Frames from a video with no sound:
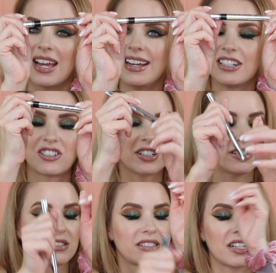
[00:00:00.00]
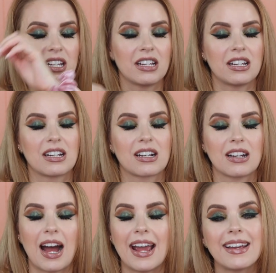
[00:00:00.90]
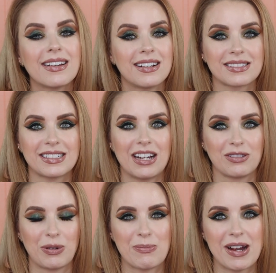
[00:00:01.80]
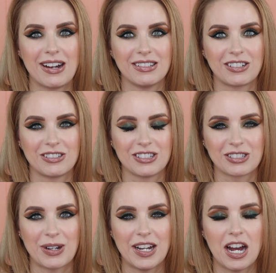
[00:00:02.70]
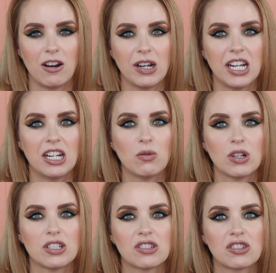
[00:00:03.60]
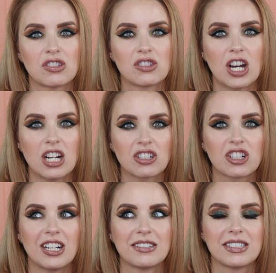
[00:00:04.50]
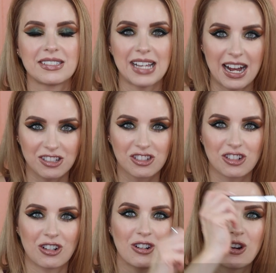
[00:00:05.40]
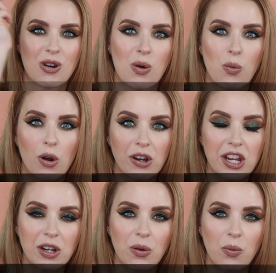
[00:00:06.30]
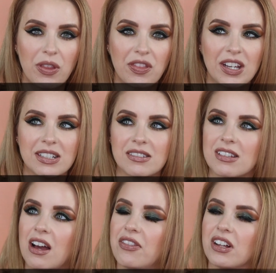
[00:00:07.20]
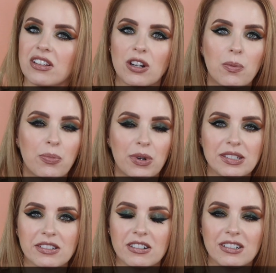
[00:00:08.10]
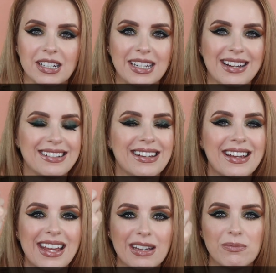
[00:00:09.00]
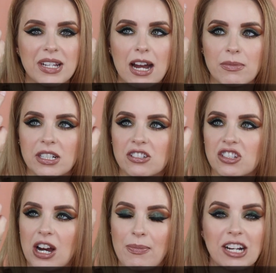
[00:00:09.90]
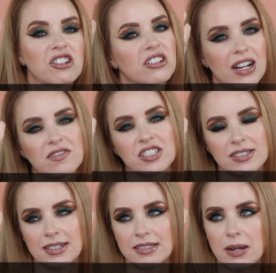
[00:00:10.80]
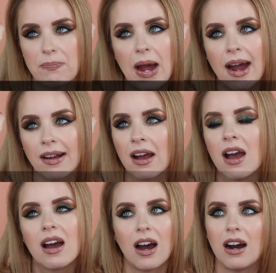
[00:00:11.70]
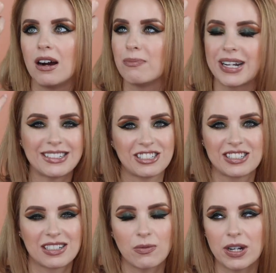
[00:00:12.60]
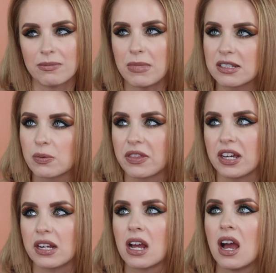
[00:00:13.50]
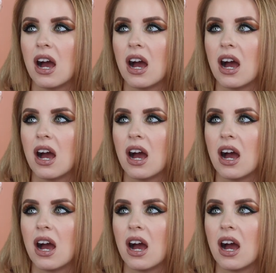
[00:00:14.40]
It just, I cannot stand the way my eyeliner looks right now. It was such a disaster working with this. The little bristle, again, it came damaged. Um, I should have just sent it back, um, but I just didn't want to mess with it.